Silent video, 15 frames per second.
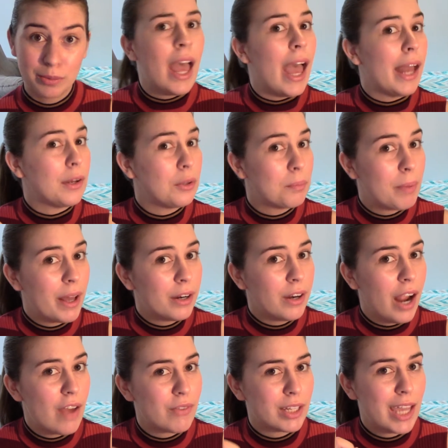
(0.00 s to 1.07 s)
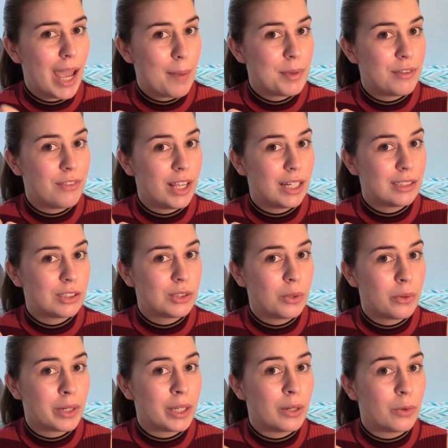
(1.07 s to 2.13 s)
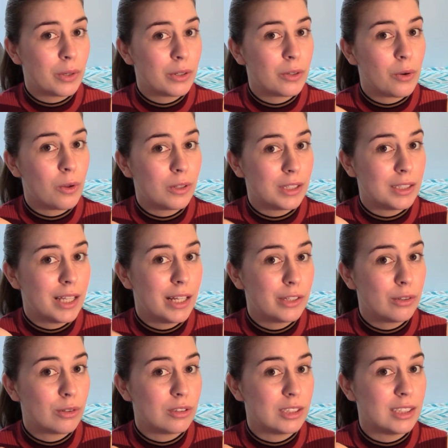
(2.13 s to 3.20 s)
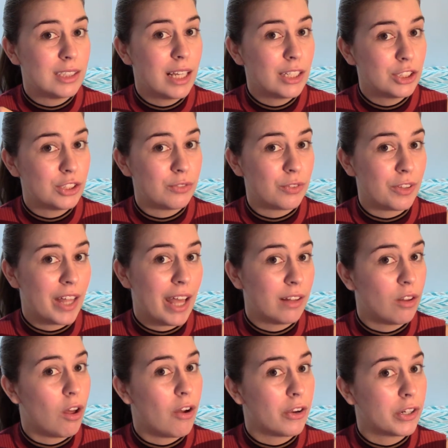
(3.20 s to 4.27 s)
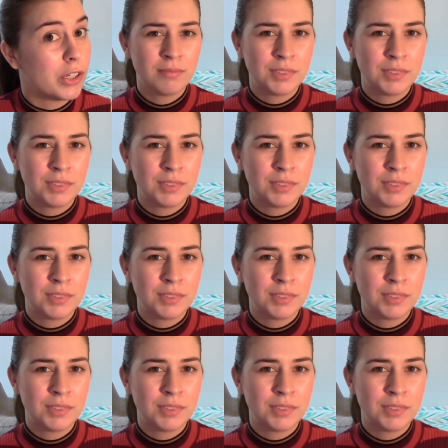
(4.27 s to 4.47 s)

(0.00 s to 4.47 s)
And you'd better have a captivating story in order to hold a 10-year-old's attention for that long.